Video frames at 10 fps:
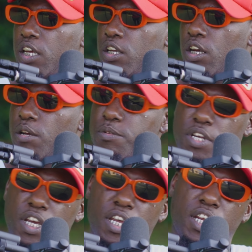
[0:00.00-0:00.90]
You know what I'm
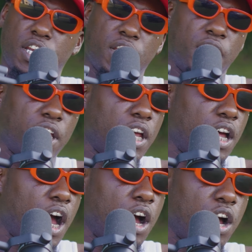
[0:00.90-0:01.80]
saying? And
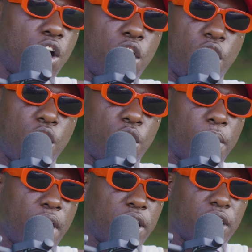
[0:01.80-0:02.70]
I, um, um,
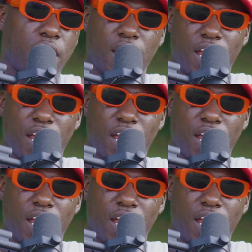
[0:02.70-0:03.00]
how they how,